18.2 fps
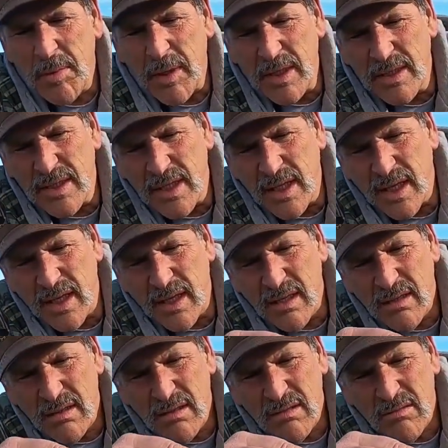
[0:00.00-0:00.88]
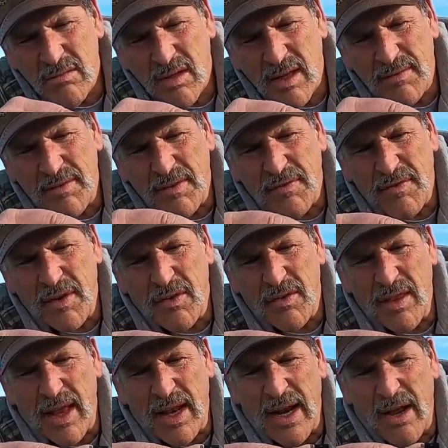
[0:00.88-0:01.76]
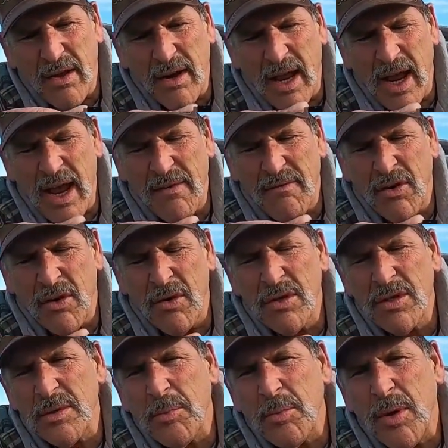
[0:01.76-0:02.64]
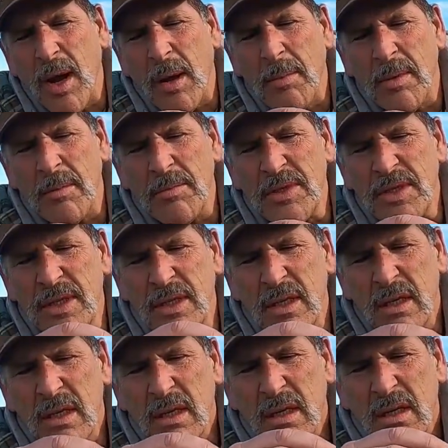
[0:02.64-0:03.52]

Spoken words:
but we'll have to figure that out. I have heard some problems